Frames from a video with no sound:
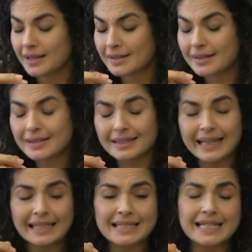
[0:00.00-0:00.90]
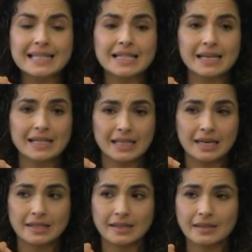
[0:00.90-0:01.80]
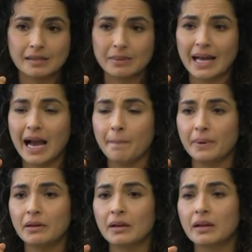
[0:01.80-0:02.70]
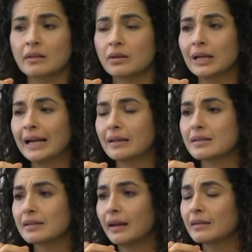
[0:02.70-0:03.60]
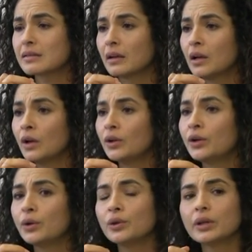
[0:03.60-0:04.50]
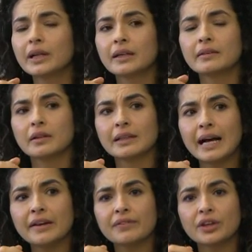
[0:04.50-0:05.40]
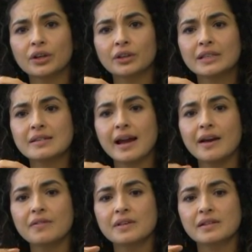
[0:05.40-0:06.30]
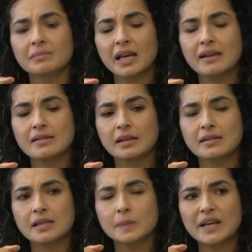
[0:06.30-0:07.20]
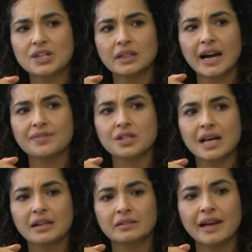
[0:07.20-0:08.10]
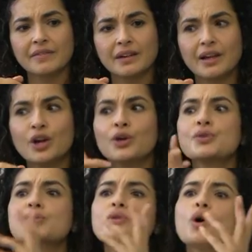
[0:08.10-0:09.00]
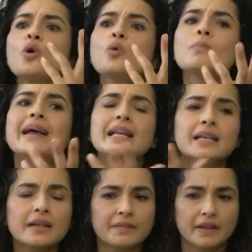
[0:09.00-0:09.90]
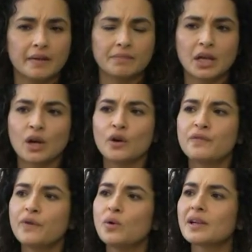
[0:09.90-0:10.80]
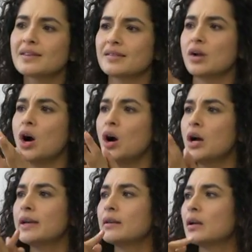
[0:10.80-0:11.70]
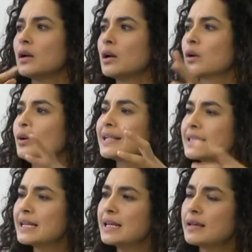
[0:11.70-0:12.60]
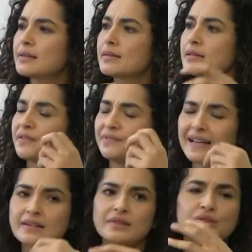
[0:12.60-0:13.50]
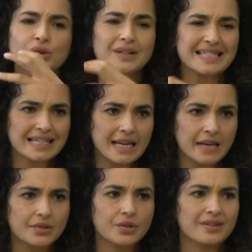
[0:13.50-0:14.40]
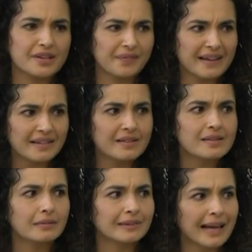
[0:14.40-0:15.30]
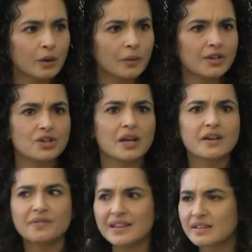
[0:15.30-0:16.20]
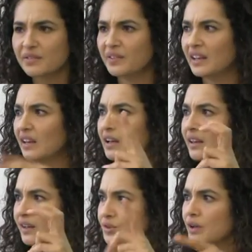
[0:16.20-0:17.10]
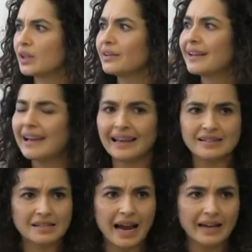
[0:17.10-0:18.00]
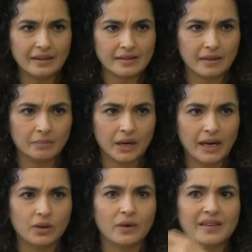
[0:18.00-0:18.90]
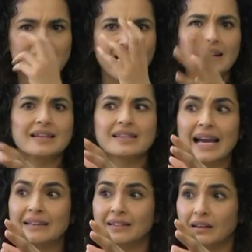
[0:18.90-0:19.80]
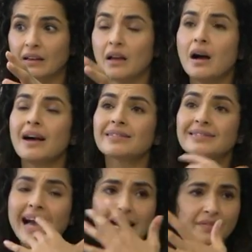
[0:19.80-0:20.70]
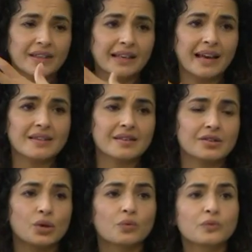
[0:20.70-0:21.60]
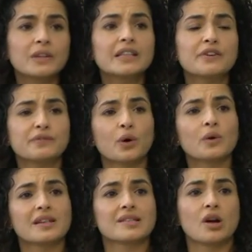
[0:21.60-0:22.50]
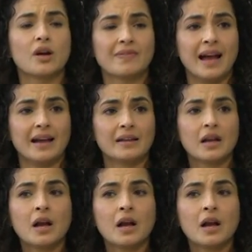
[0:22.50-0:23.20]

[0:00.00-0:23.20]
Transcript: since the 1960s, this has been happening in the United States. You look at a lot of the early terrorism cases, especially after 9/11, so many of them focused on critiques, the defendant's critiques or the defendant's language vis-a-vis Israel and Zionism, right, or the Zionist entity. A lot of the cases really focused on that.